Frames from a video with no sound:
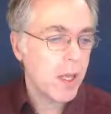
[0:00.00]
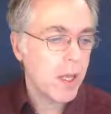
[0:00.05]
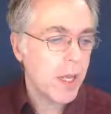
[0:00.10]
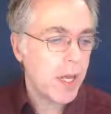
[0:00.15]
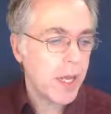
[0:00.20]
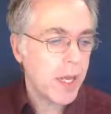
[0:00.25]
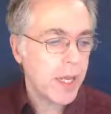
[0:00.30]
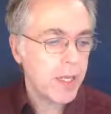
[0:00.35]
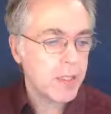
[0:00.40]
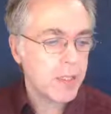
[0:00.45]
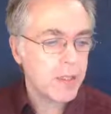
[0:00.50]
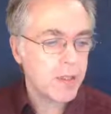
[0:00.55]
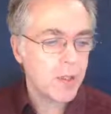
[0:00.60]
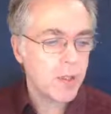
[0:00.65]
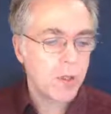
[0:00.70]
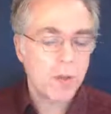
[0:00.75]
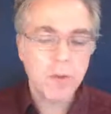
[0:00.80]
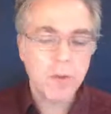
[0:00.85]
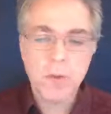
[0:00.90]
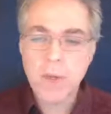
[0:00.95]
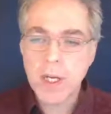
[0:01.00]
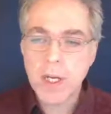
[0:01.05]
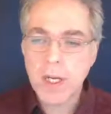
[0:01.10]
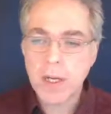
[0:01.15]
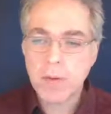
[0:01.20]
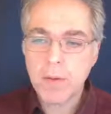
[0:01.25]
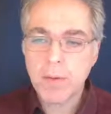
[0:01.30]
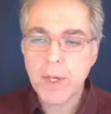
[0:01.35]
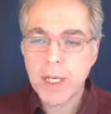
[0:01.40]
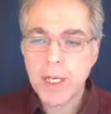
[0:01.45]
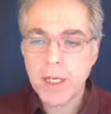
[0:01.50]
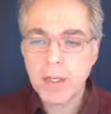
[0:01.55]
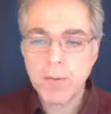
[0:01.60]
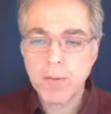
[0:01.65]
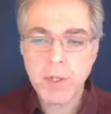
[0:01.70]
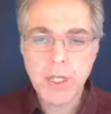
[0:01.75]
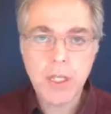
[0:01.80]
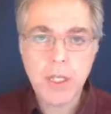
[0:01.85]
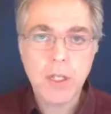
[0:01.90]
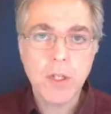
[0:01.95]
and so we
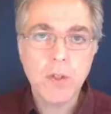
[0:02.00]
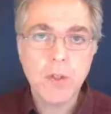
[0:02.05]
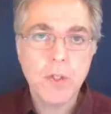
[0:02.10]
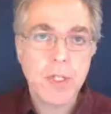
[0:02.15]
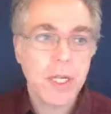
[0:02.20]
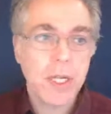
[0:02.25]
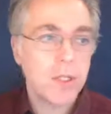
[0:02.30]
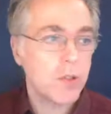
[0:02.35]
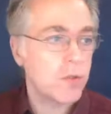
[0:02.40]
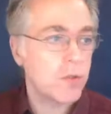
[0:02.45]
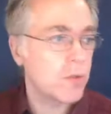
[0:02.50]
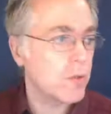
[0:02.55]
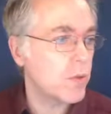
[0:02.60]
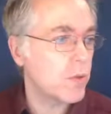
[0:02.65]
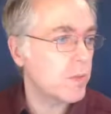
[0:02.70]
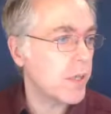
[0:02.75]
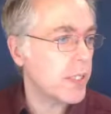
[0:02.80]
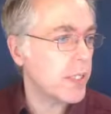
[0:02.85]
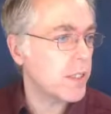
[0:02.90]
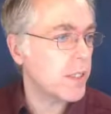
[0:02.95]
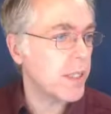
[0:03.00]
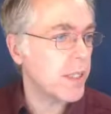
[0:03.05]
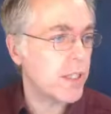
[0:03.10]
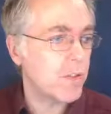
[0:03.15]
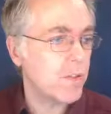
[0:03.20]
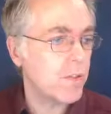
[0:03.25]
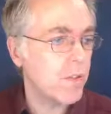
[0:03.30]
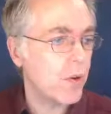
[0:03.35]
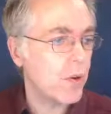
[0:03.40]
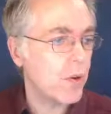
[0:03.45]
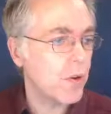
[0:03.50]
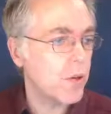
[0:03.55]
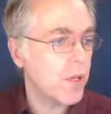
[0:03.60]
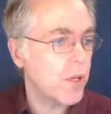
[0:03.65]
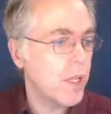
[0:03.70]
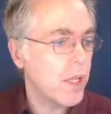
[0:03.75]
can use that to basically infer